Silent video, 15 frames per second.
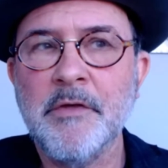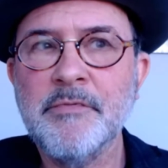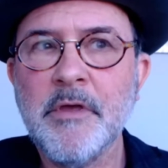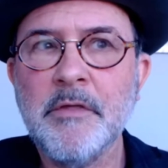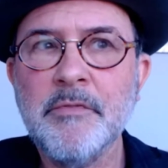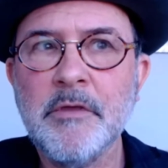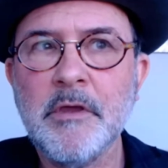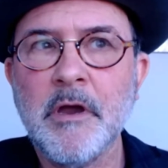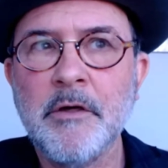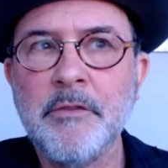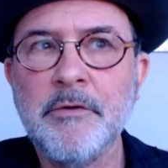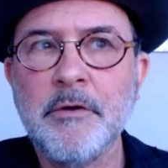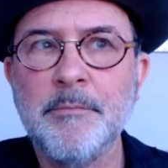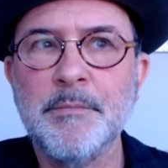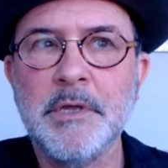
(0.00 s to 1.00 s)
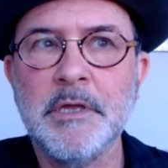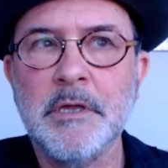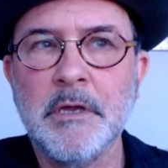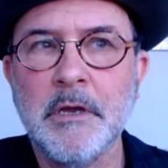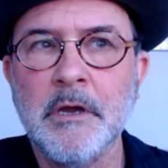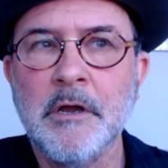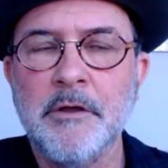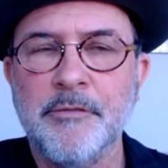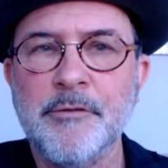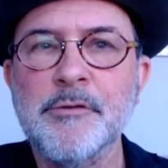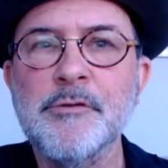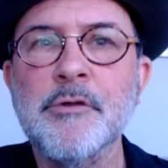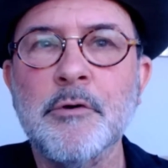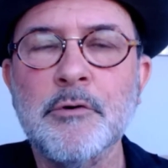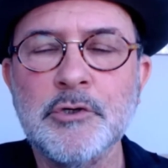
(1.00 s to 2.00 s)
then the other being the
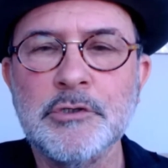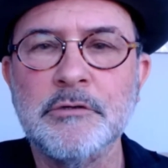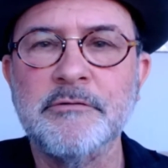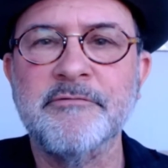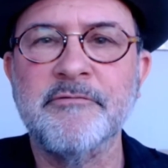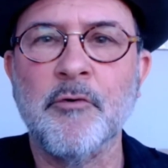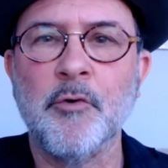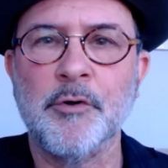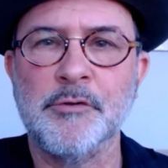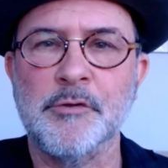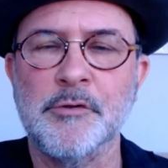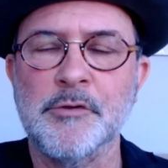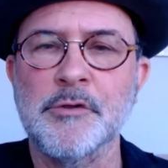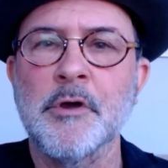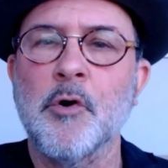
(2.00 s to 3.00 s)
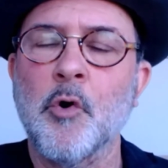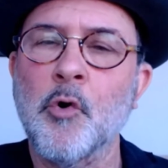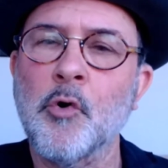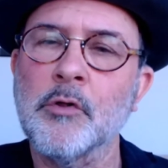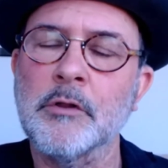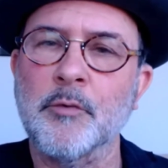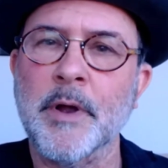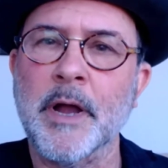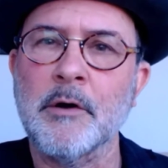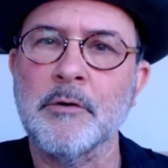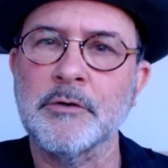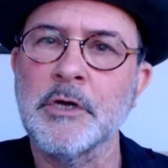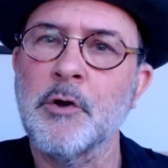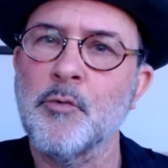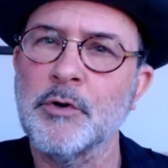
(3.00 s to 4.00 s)
social forces all around
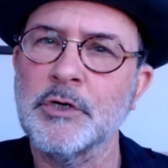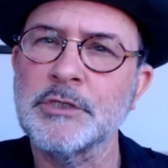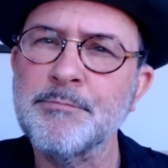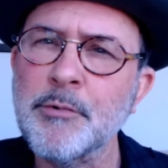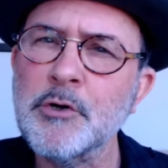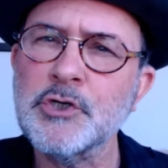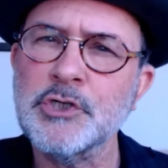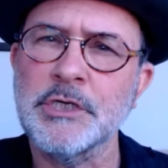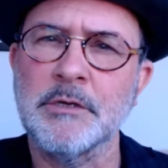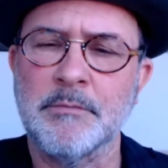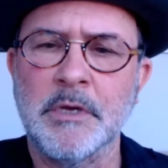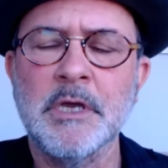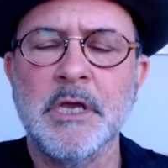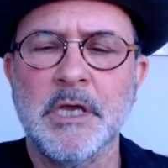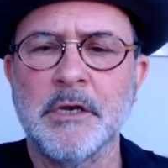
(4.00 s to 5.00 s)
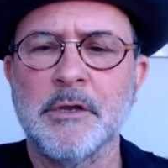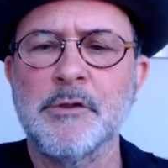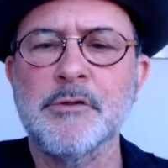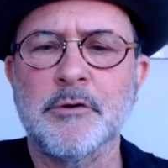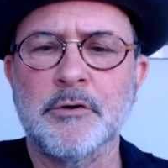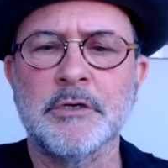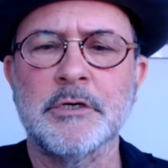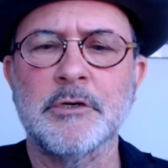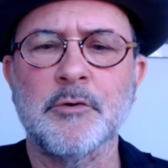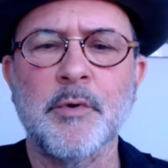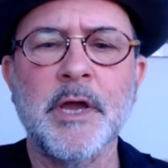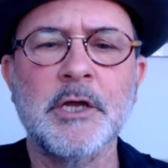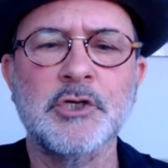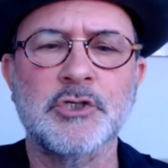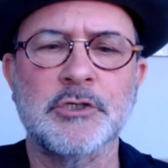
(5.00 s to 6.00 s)
which push him in a certain
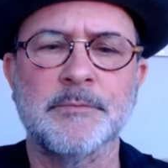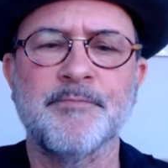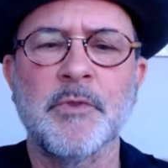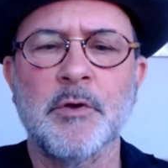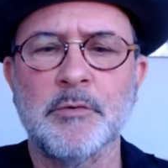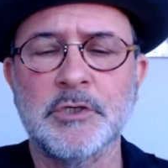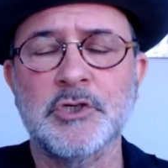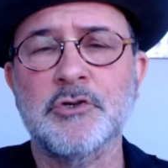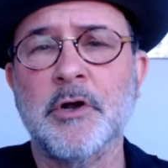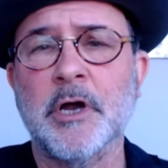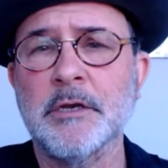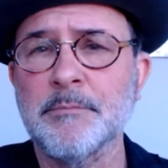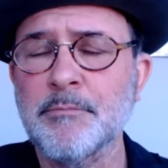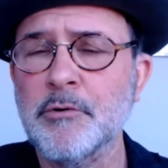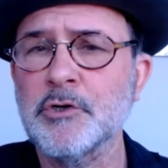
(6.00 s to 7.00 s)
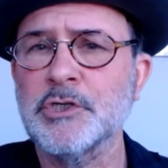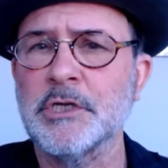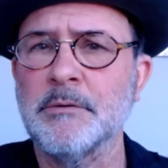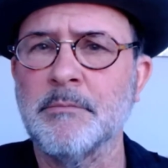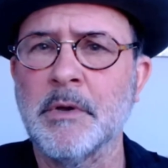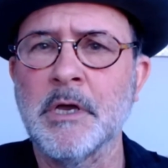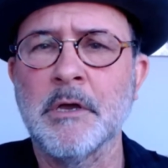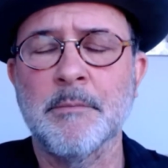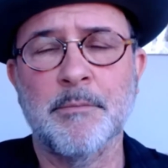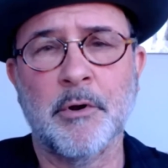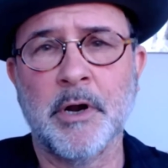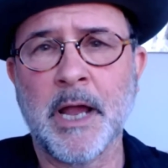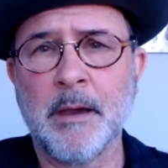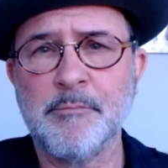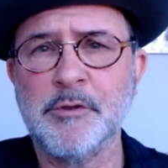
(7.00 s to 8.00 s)
direction, which try to push him
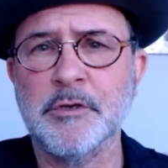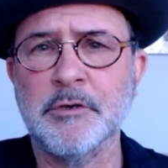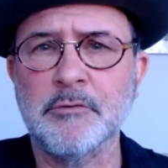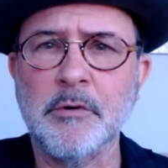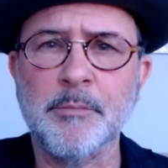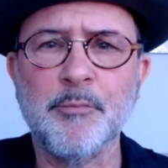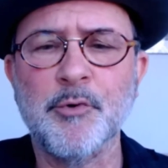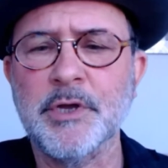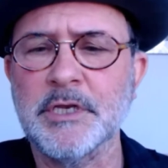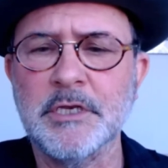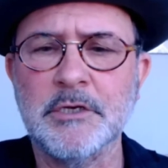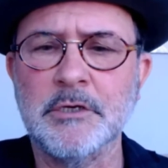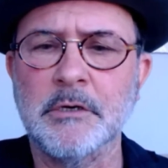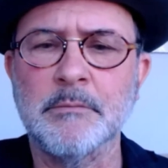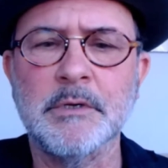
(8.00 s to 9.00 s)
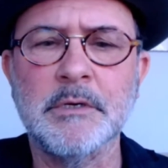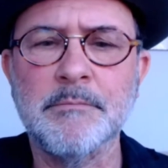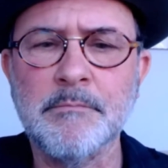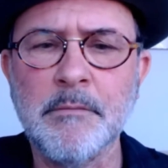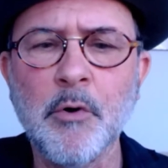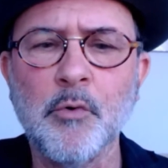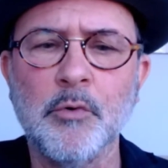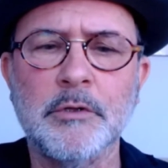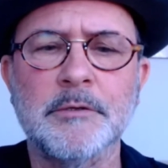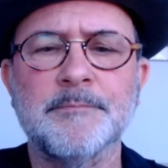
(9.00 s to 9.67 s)
perhaps into a predetermined mold.